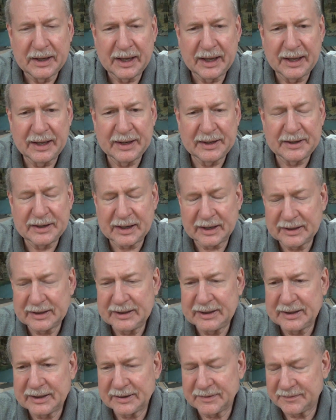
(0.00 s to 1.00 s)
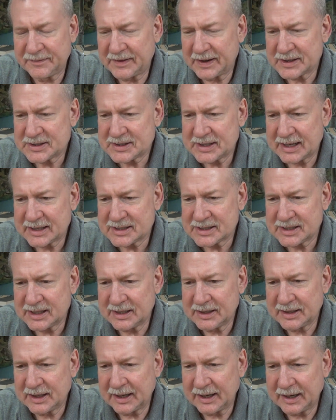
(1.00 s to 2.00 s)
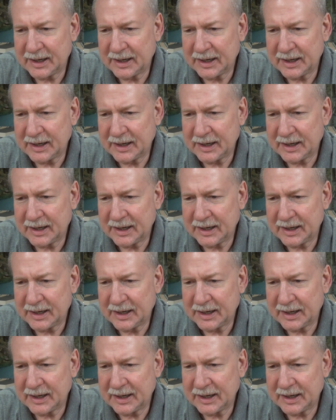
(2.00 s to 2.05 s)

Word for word: and I need to confess that sin to